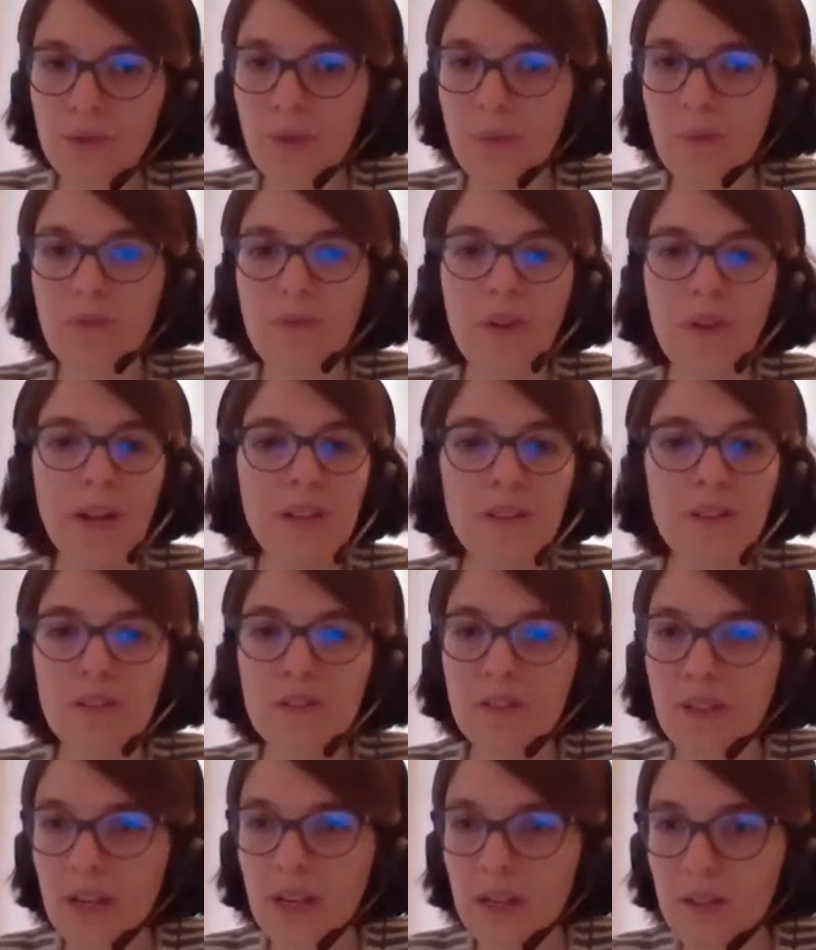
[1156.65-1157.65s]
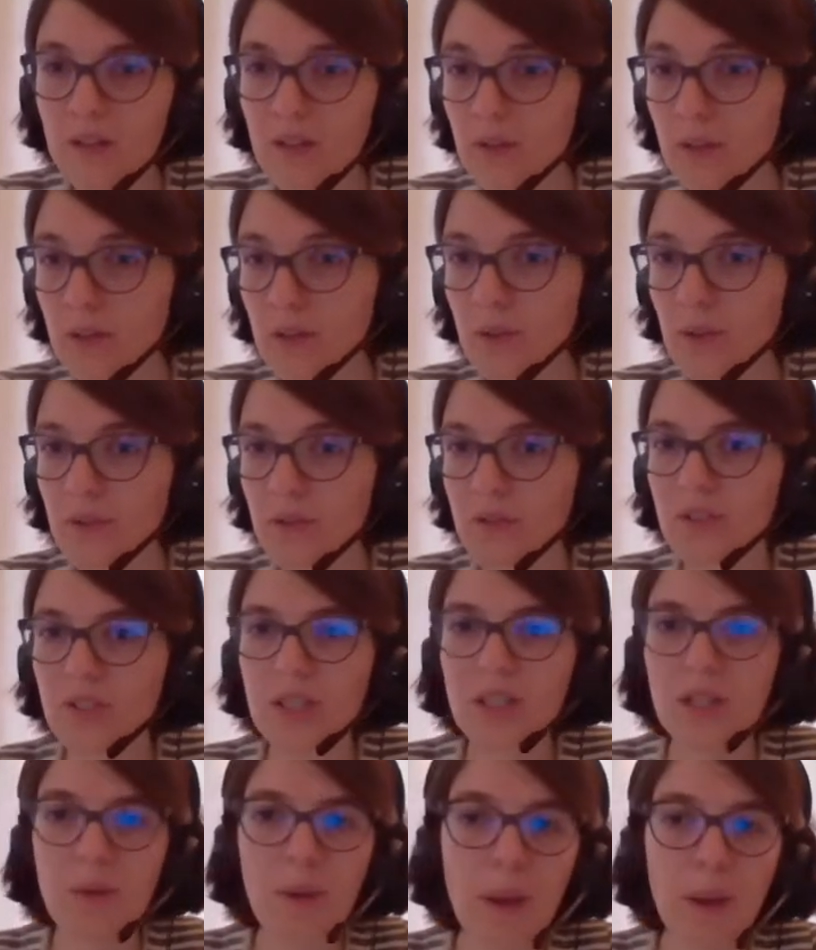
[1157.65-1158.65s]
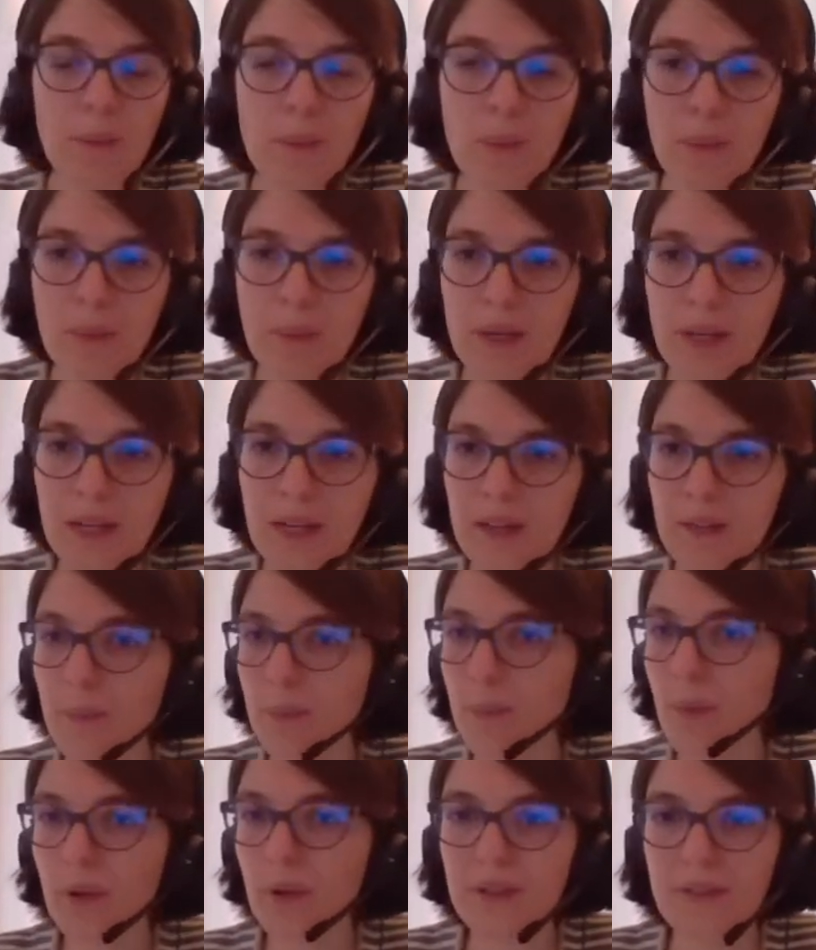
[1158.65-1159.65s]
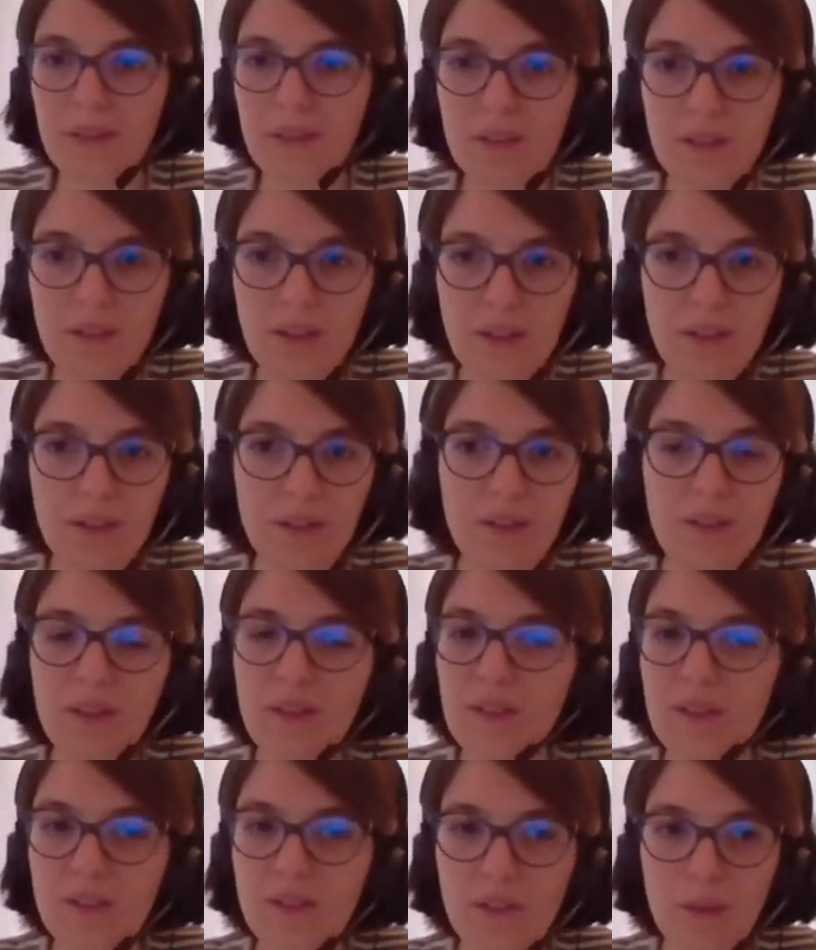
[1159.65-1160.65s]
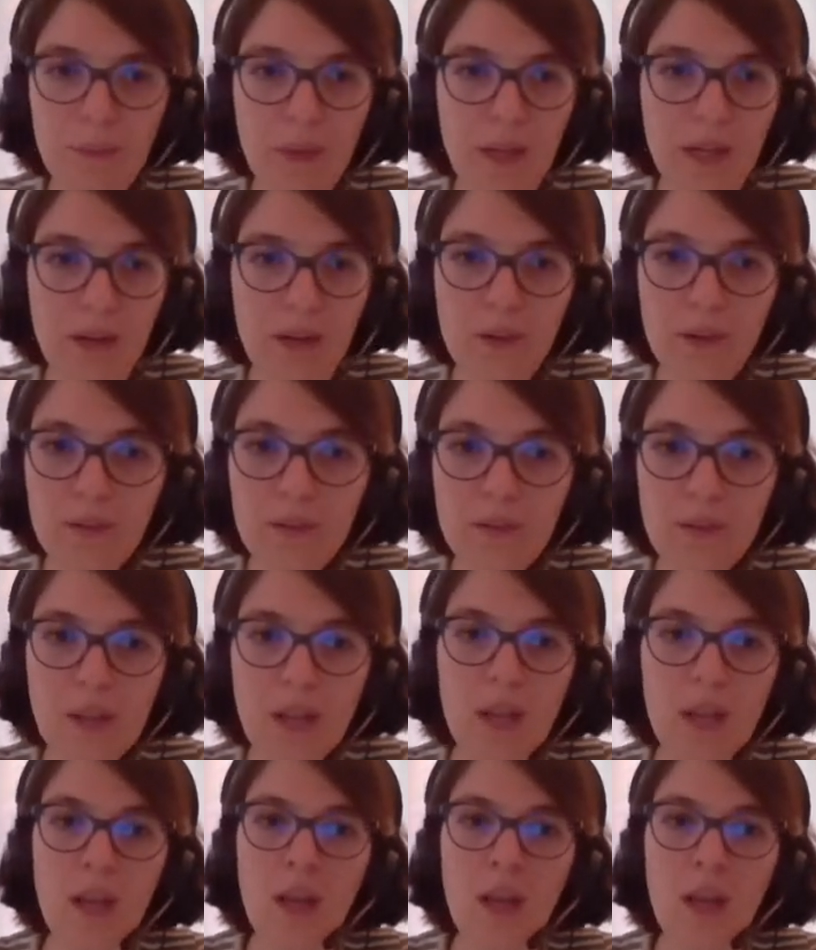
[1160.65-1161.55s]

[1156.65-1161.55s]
some financial actors, the general public, the politicians, the decision makers?